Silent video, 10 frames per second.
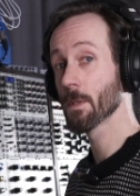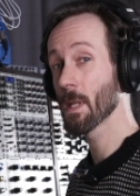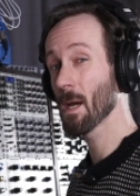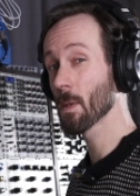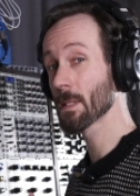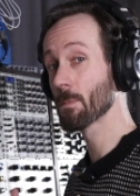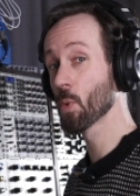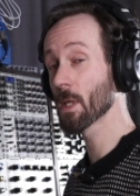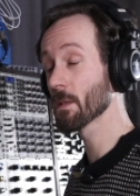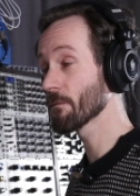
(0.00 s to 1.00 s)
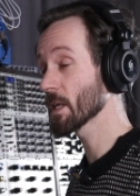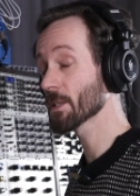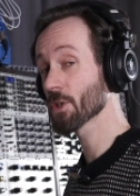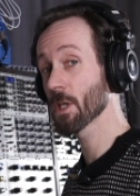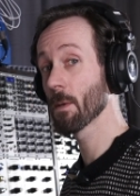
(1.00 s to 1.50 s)
Now let's bring the
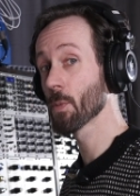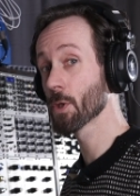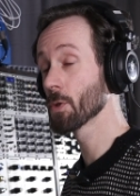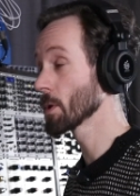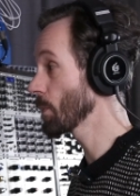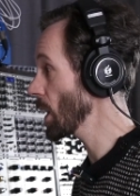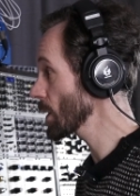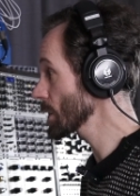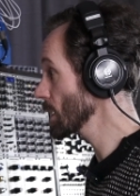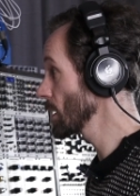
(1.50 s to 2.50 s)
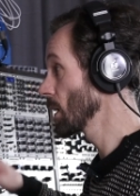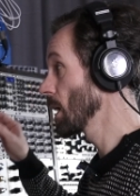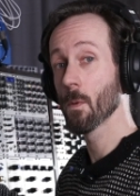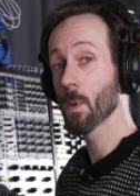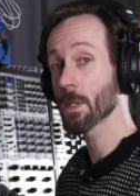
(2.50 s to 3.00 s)
Flex Shaper to the party
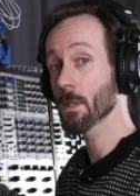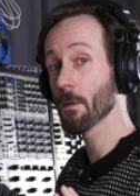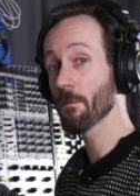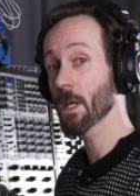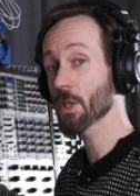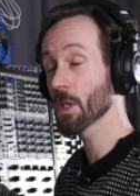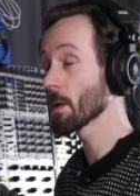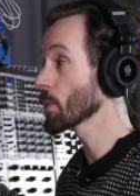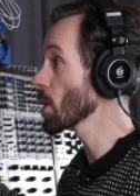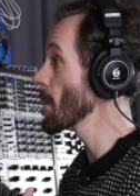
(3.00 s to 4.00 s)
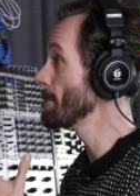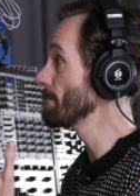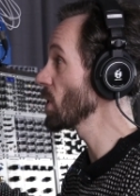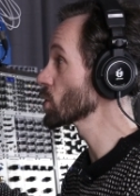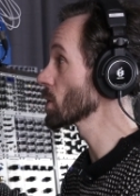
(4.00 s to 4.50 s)
with the Flex Shaper
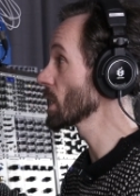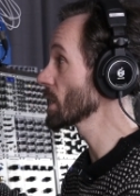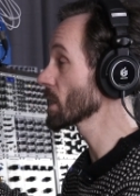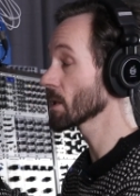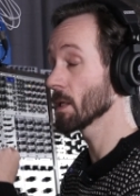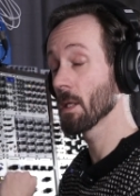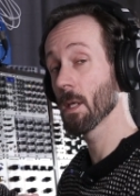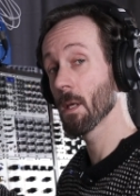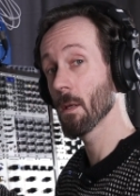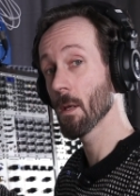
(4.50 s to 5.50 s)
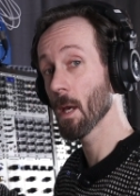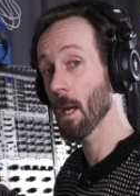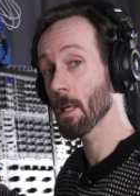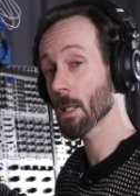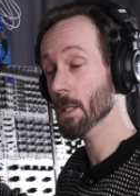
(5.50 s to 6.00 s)
modulating the
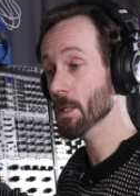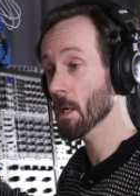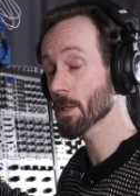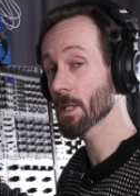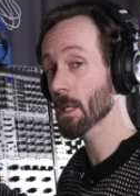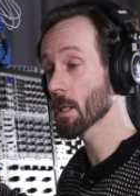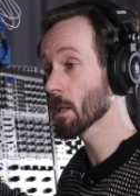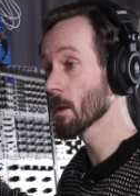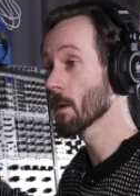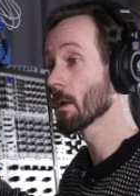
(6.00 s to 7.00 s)
ADSR signal.